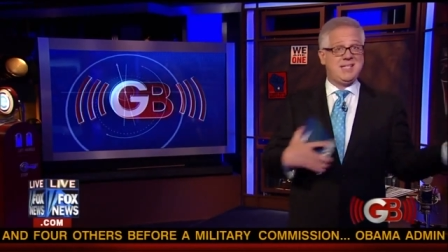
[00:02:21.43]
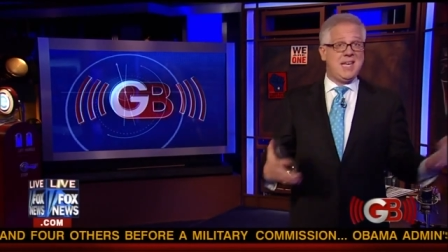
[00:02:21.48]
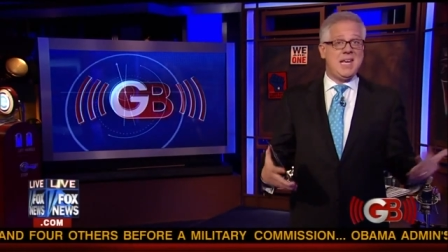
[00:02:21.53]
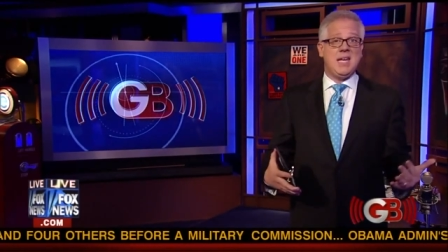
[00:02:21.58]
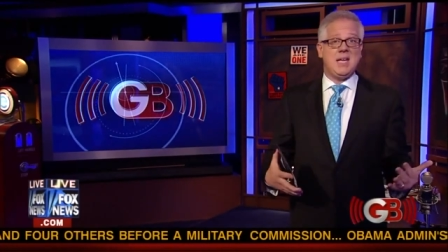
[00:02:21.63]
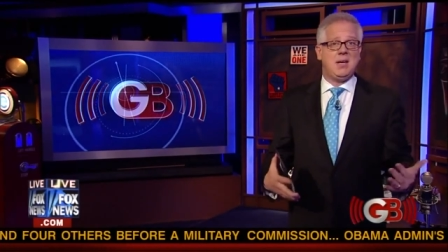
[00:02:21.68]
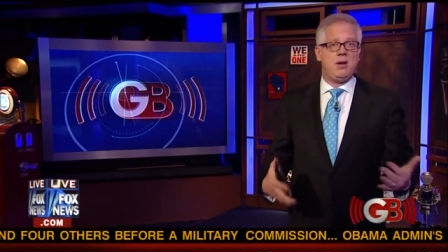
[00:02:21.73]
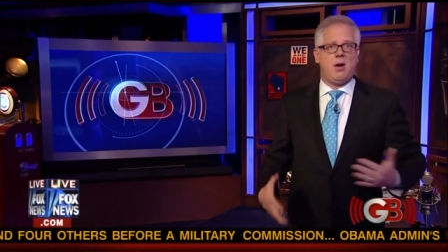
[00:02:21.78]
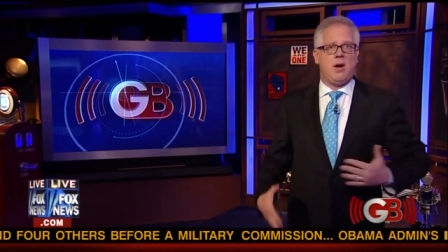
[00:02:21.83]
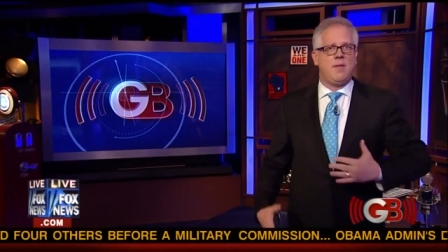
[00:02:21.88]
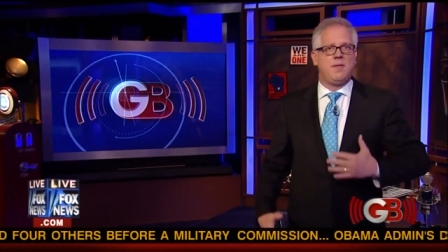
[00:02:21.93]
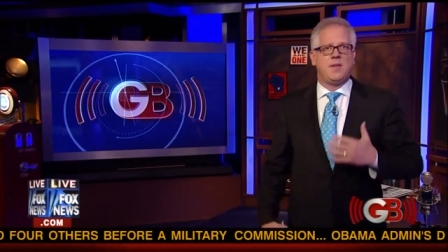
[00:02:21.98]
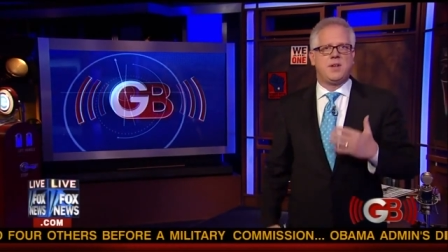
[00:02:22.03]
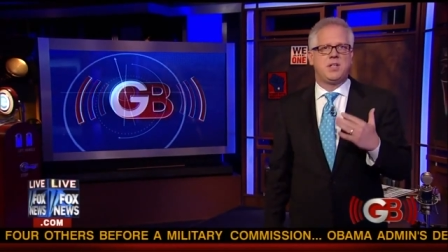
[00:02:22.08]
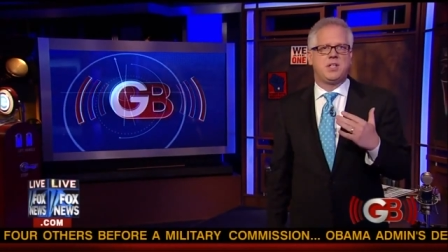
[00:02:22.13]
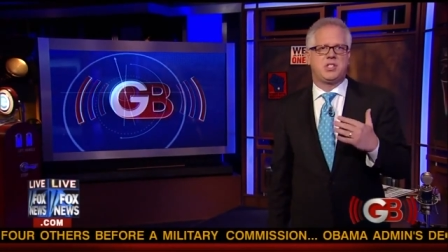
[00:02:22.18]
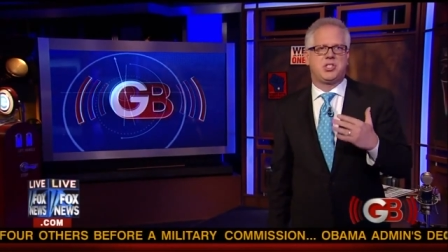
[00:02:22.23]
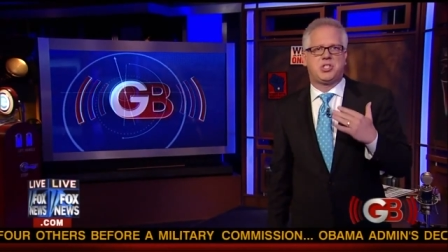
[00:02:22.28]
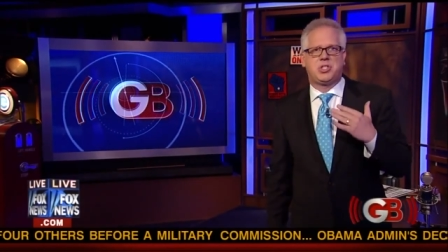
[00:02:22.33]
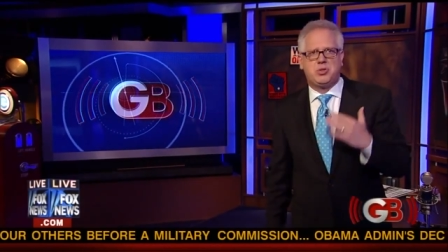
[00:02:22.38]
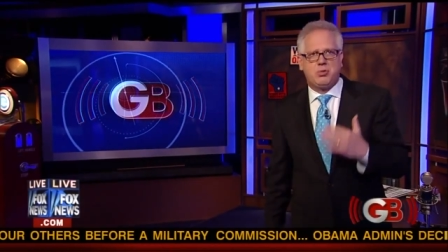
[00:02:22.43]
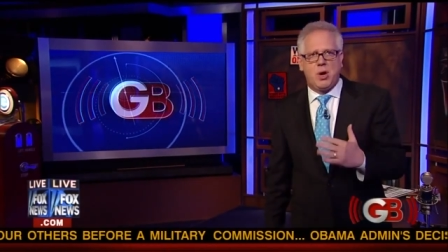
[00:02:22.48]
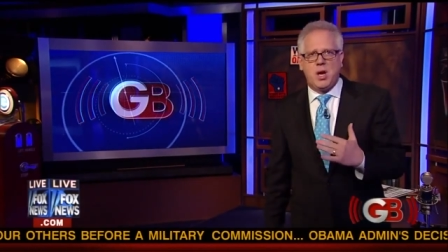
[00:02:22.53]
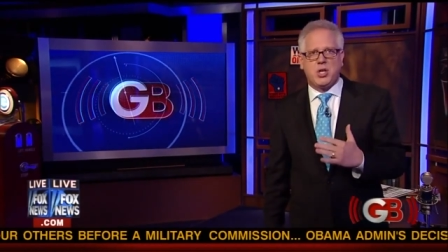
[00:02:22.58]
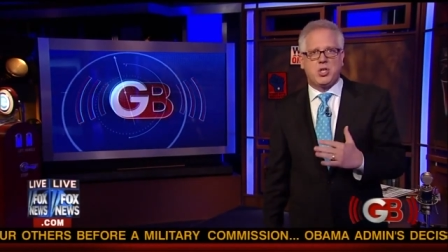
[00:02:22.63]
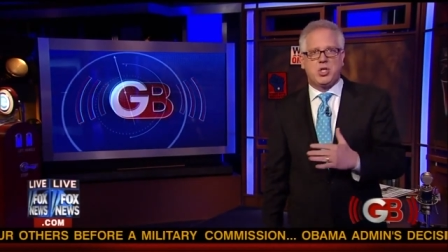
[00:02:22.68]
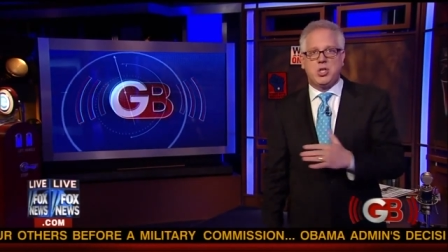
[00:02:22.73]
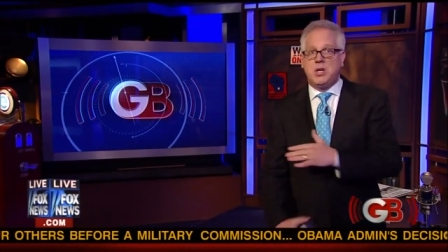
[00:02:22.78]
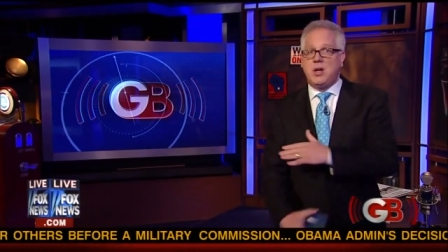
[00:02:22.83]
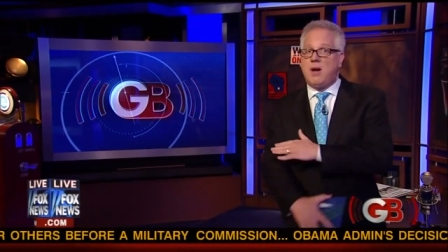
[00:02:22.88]
in on the
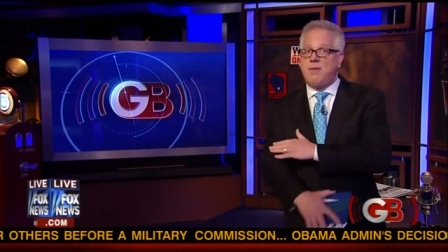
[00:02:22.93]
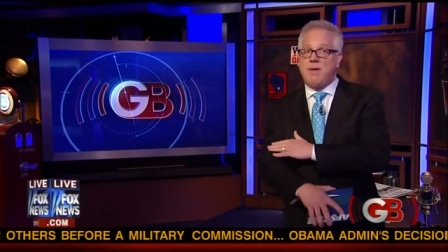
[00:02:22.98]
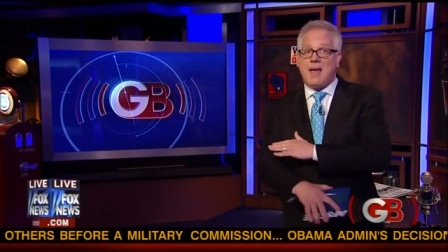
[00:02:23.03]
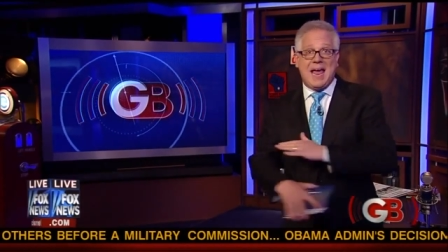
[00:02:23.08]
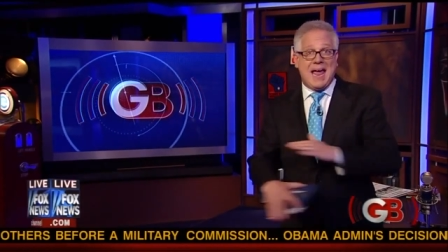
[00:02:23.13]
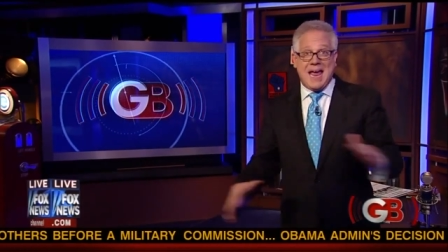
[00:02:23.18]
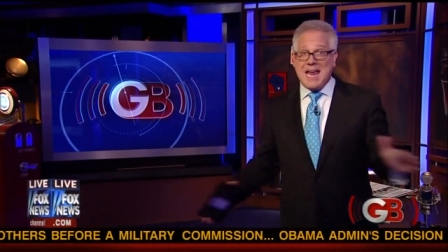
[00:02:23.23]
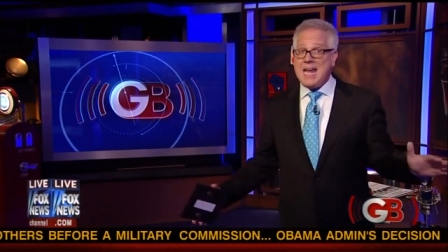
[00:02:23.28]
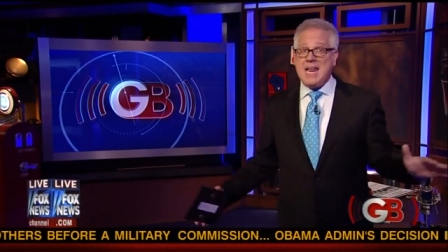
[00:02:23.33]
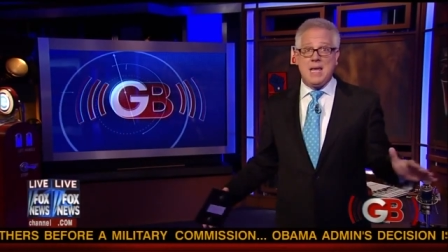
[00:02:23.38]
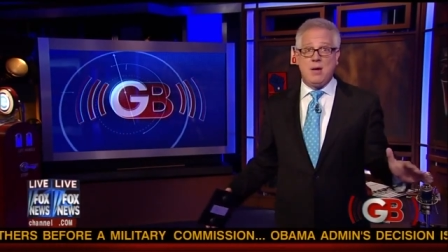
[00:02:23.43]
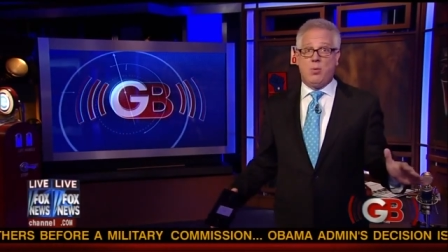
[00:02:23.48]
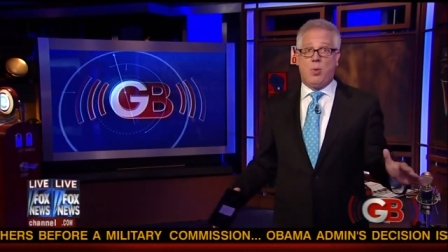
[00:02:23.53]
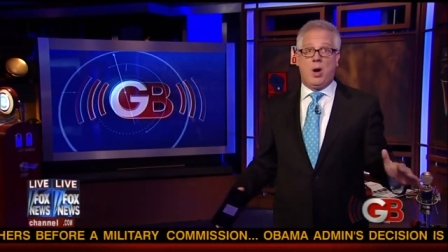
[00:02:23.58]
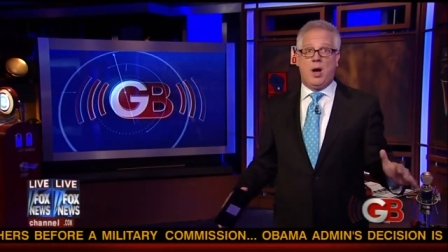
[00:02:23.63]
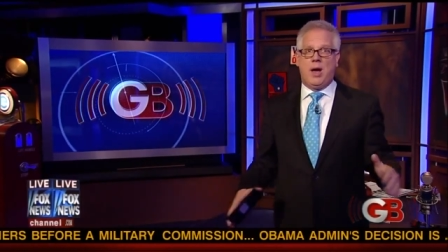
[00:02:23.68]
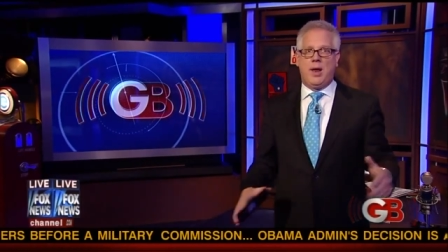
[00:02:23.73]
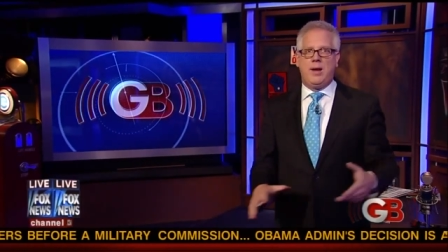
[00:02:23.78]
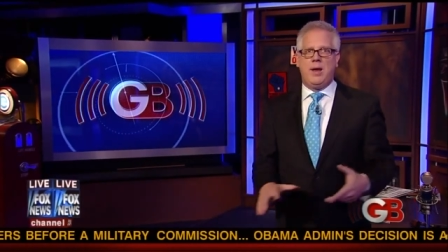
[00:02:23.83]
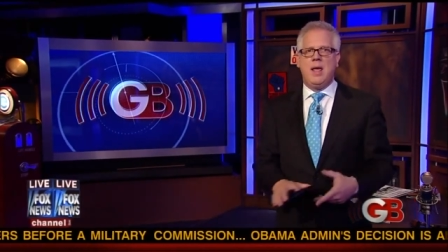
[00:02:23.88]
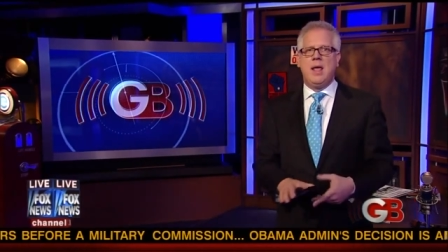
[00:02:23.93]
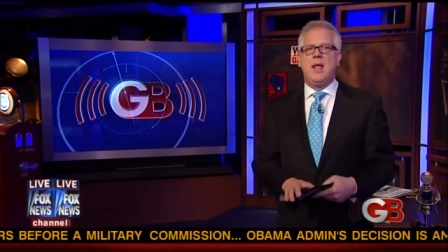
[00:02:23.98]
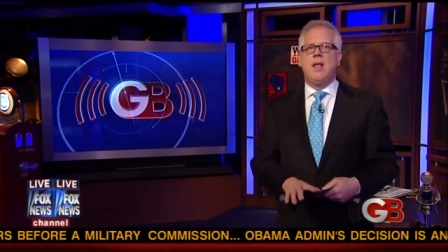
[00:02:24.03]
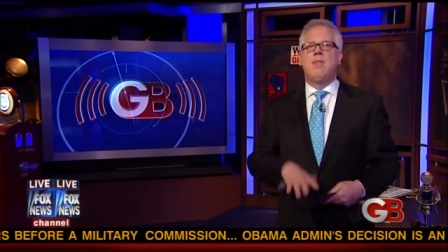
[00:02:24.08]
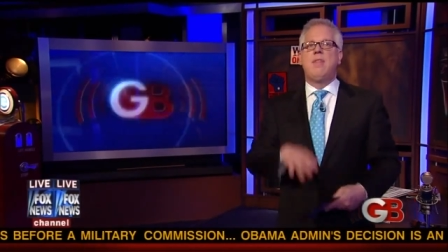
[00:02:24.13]
destruction of anyone